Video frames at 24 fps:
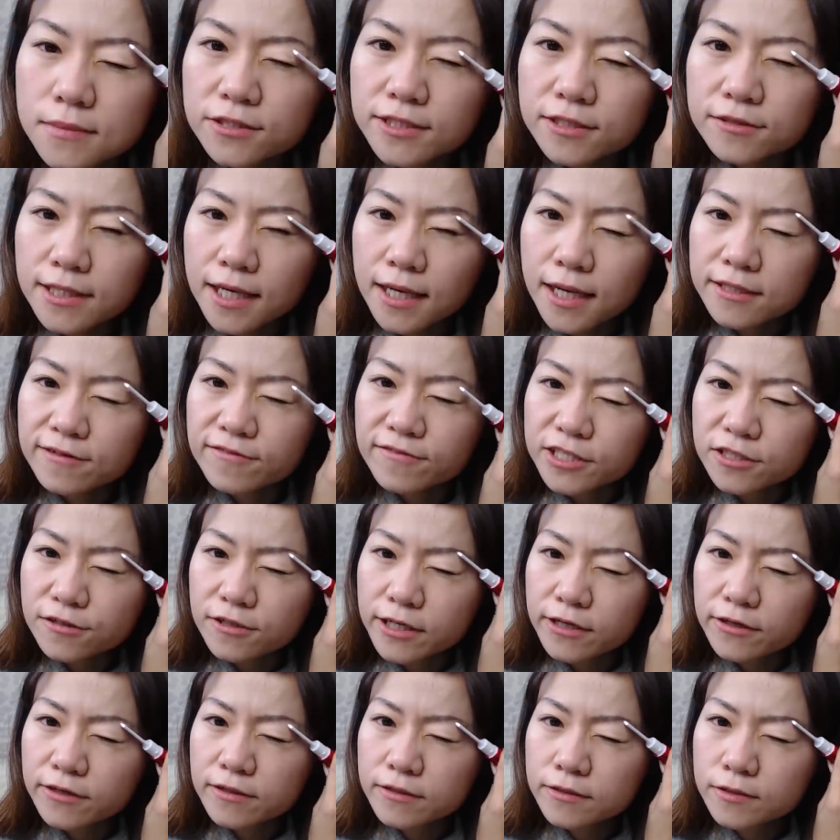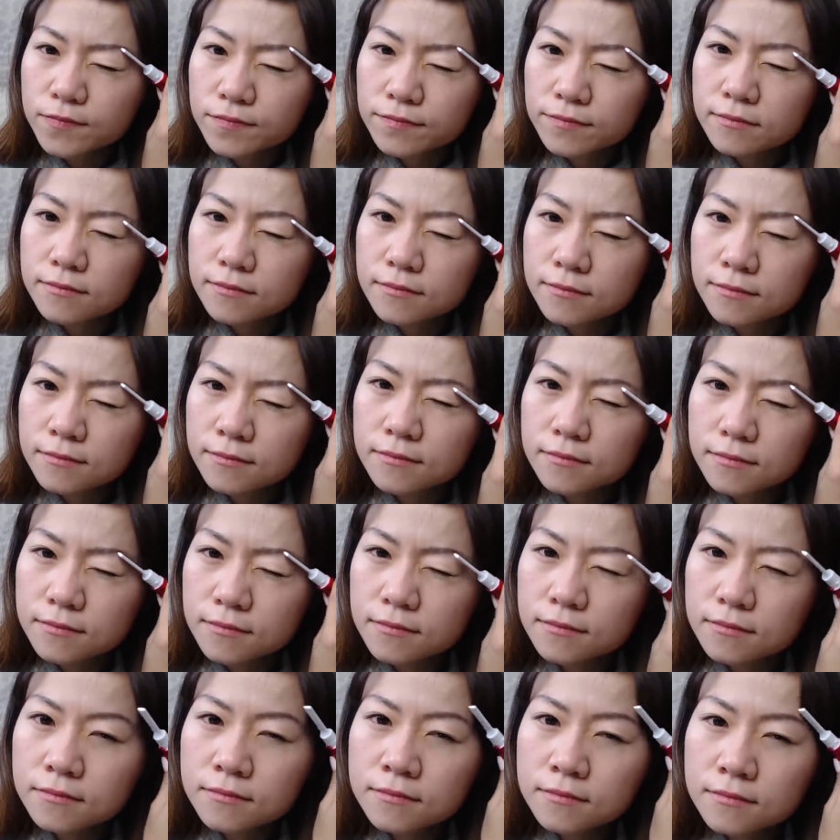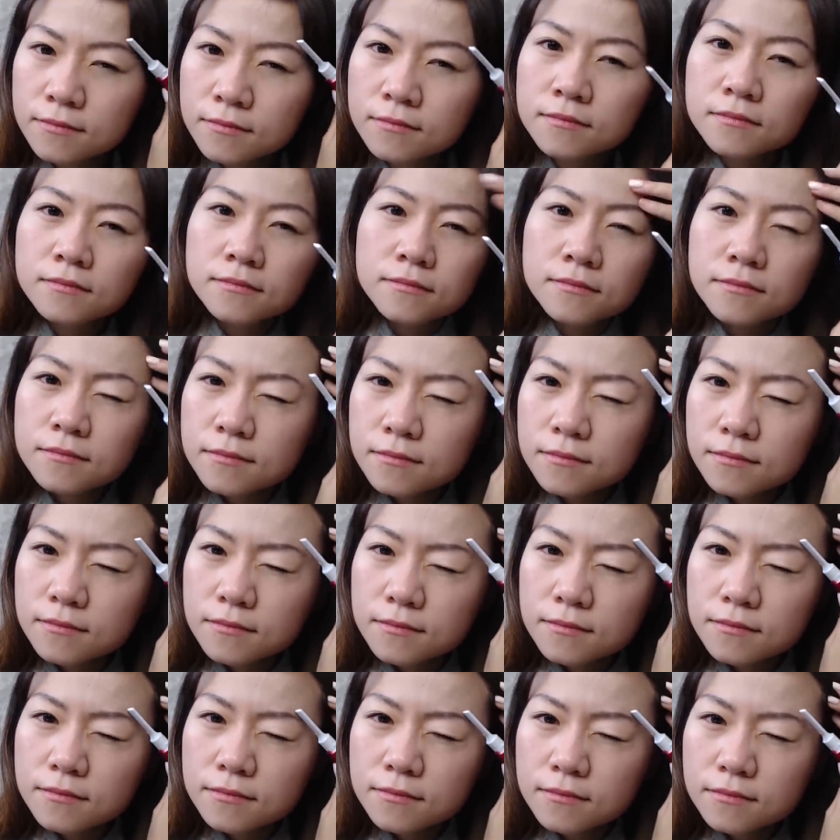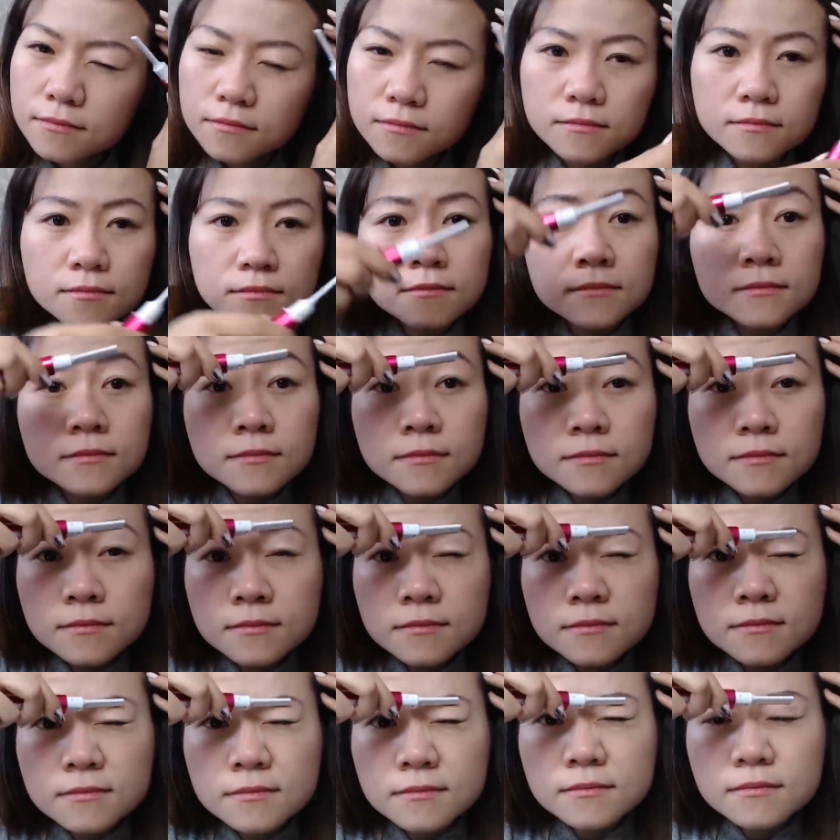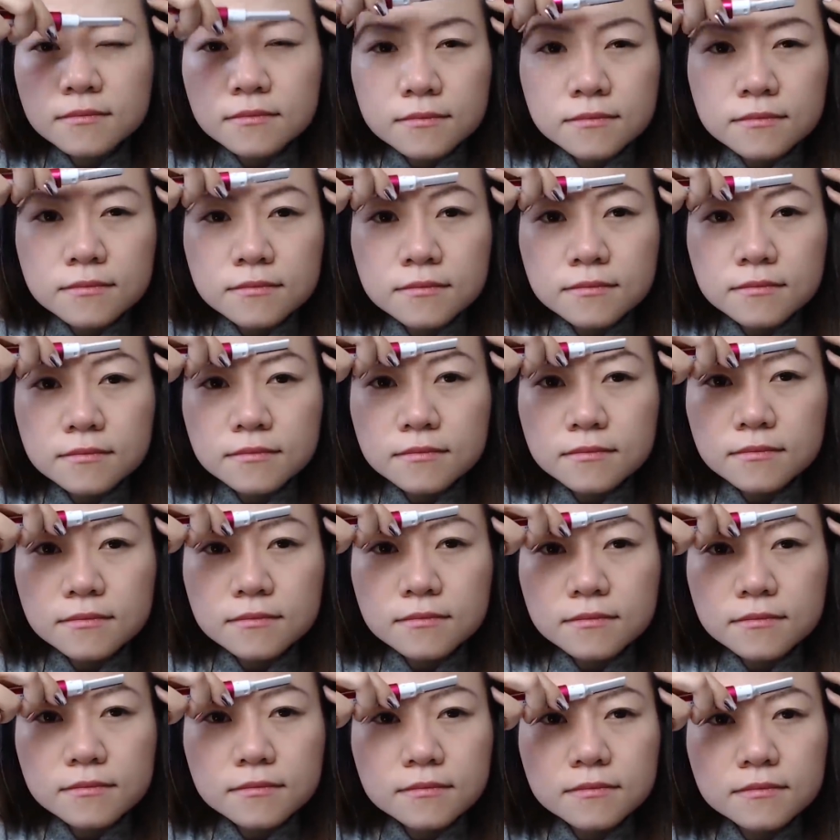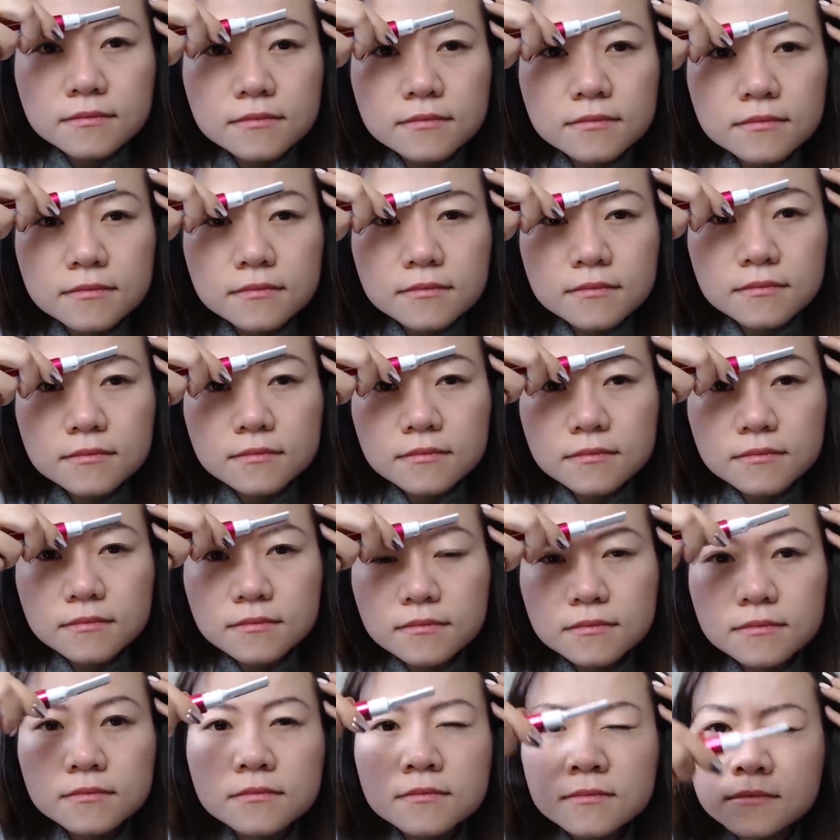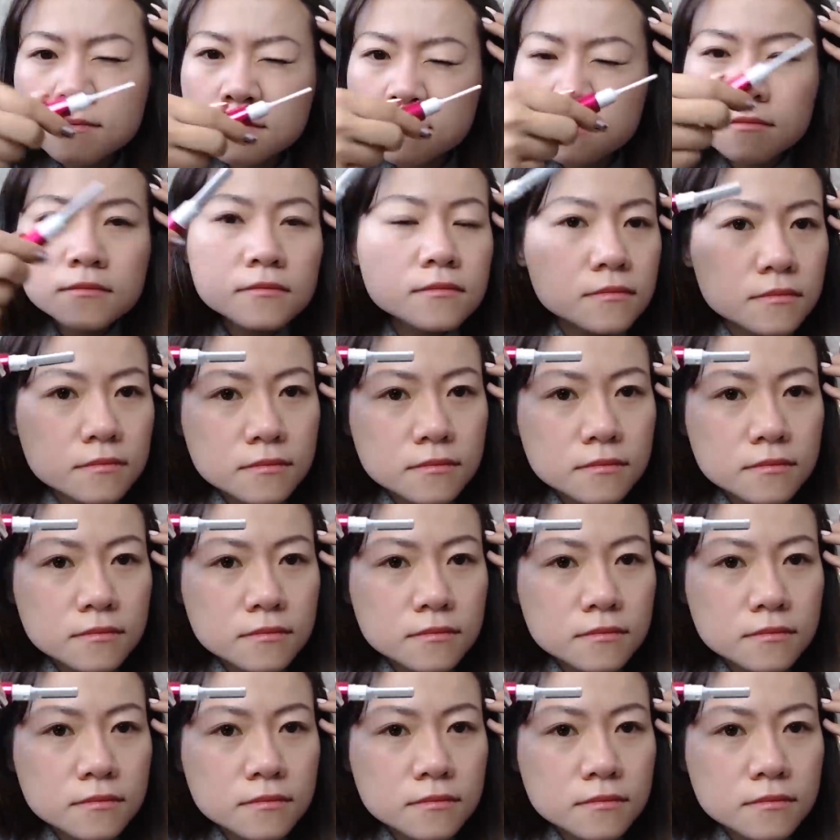No, I'm just kidding. I got it to mostly for my eyebrows and for this 5 o'clock shadow you